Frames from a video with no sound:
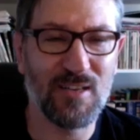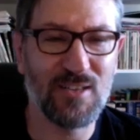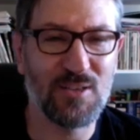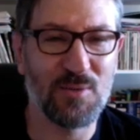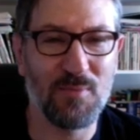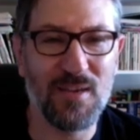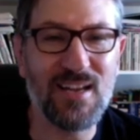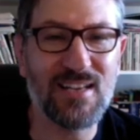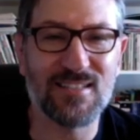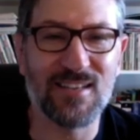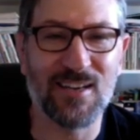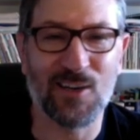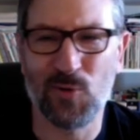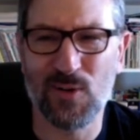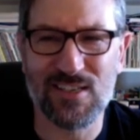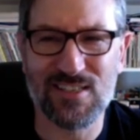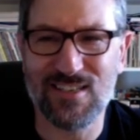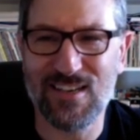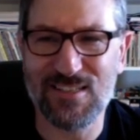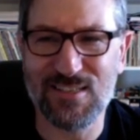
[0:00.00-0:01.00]
To me, it's like
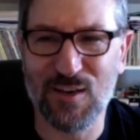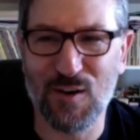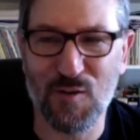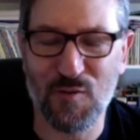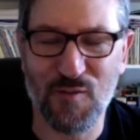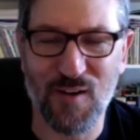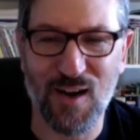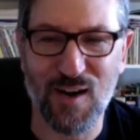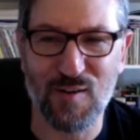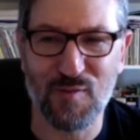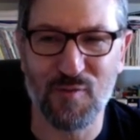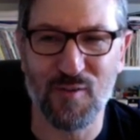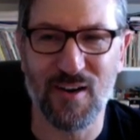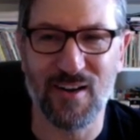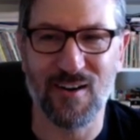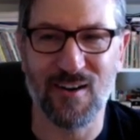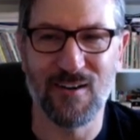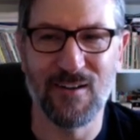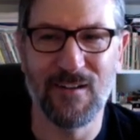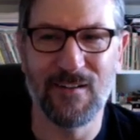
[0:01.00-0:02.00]
criticizing a
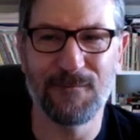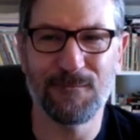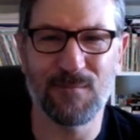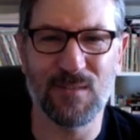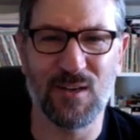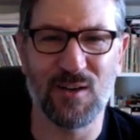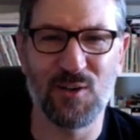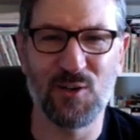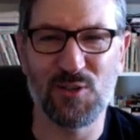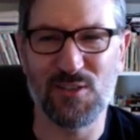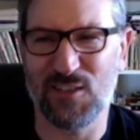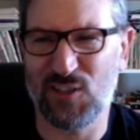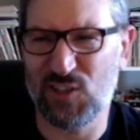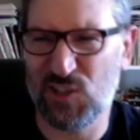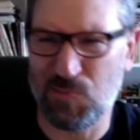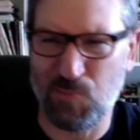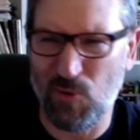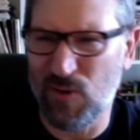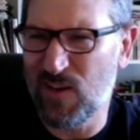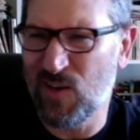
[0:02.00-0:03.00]
firefighter, you know, who's like
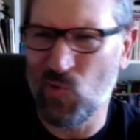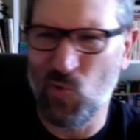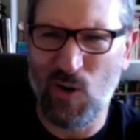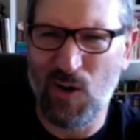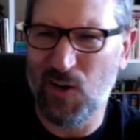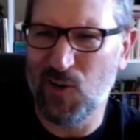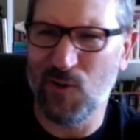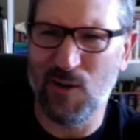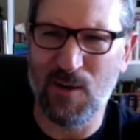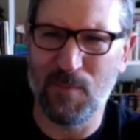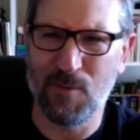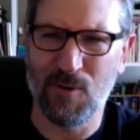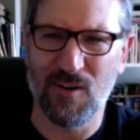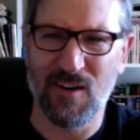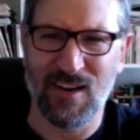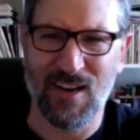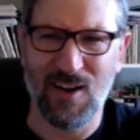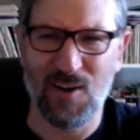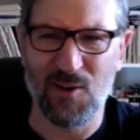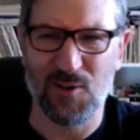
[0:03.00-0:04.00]
spraying water on a
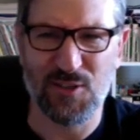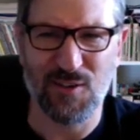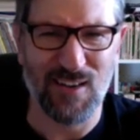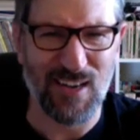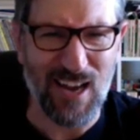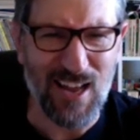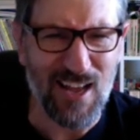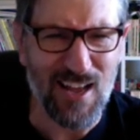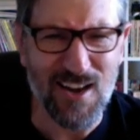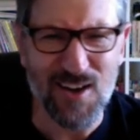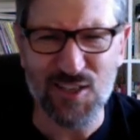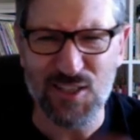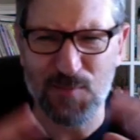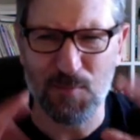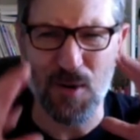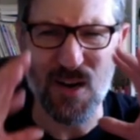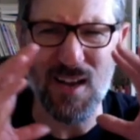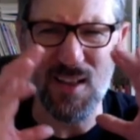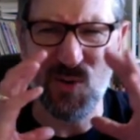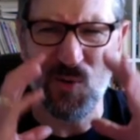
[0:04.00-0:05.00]
burning house. You're like, you're
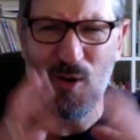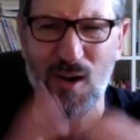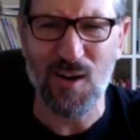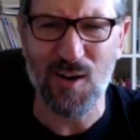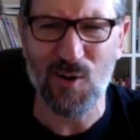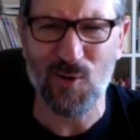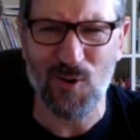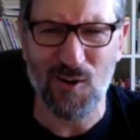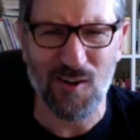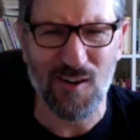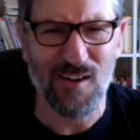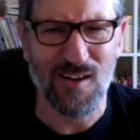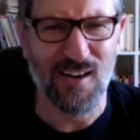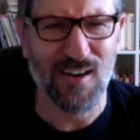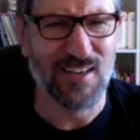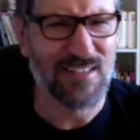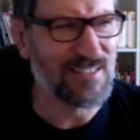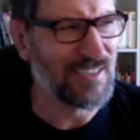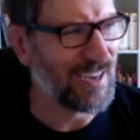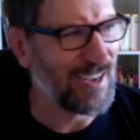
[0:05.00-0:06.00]
spraying the water wrong.
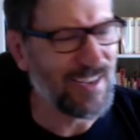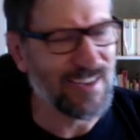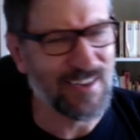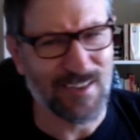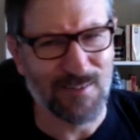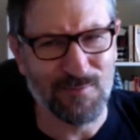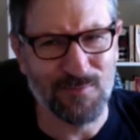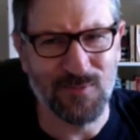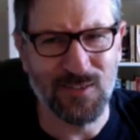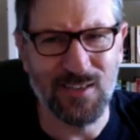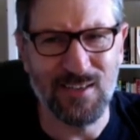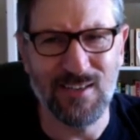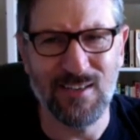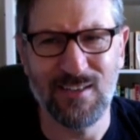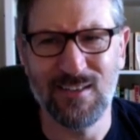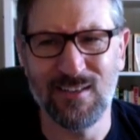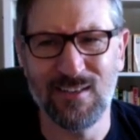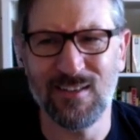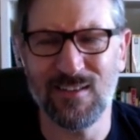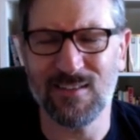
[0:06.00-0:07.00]
It's like, hey, come,
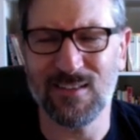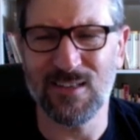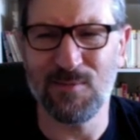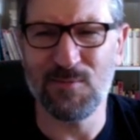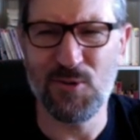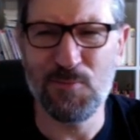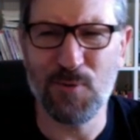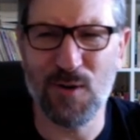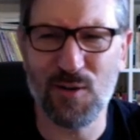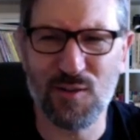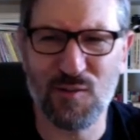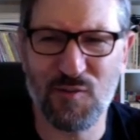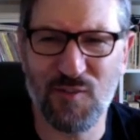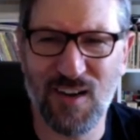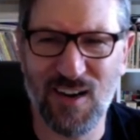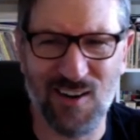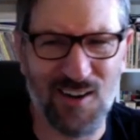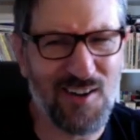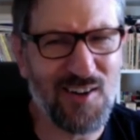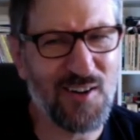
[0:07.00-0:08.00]
you put out the
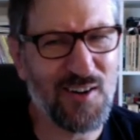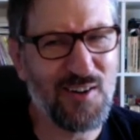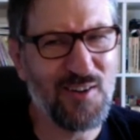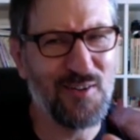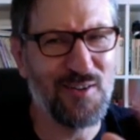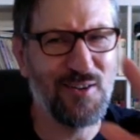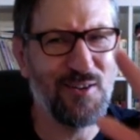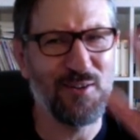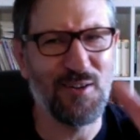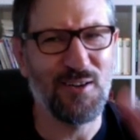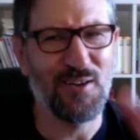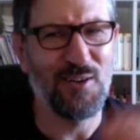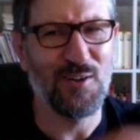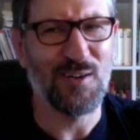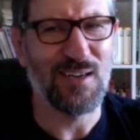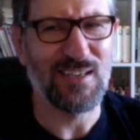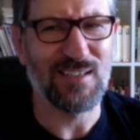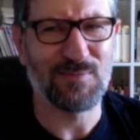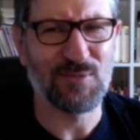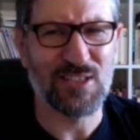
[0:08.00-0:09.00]
fire. Oh, no,
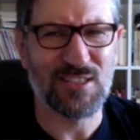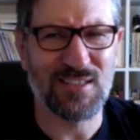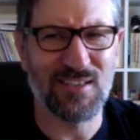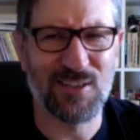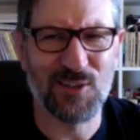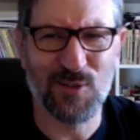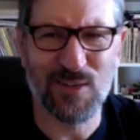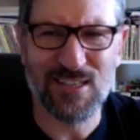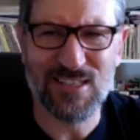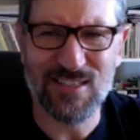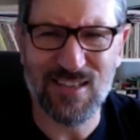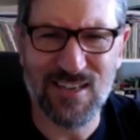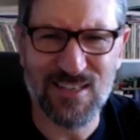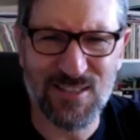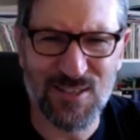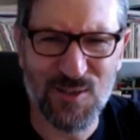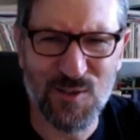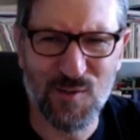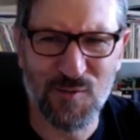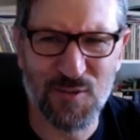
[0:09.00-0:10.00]
I'm just going to
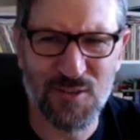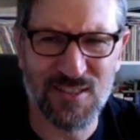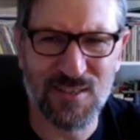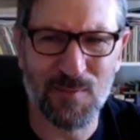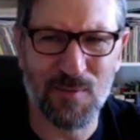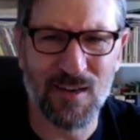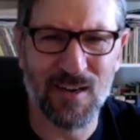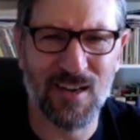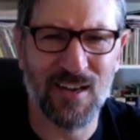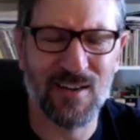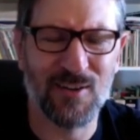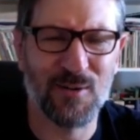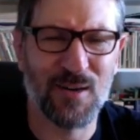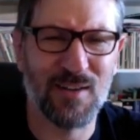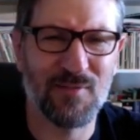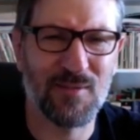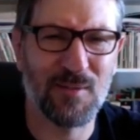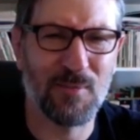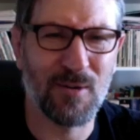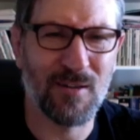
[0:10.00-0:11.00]
criticize you for something I don't
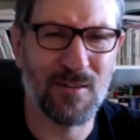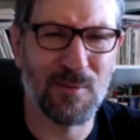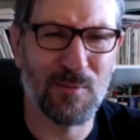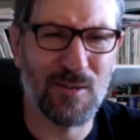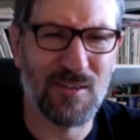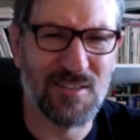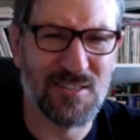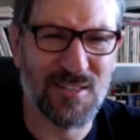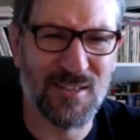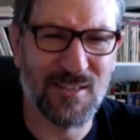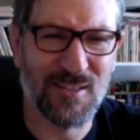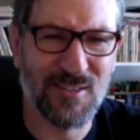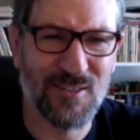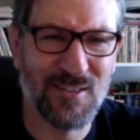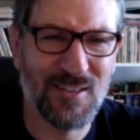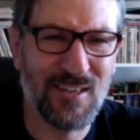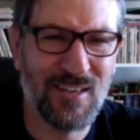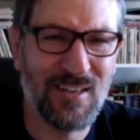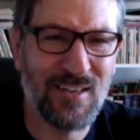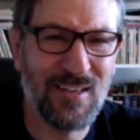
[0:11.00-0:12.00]
have the balls to do,
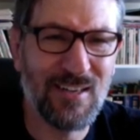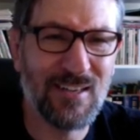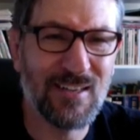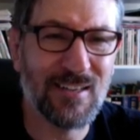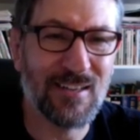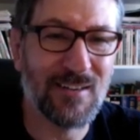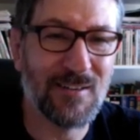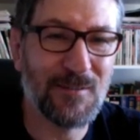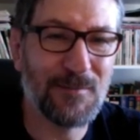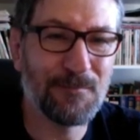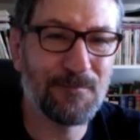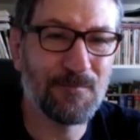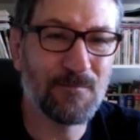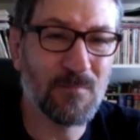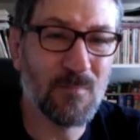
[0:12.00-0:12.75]
you know?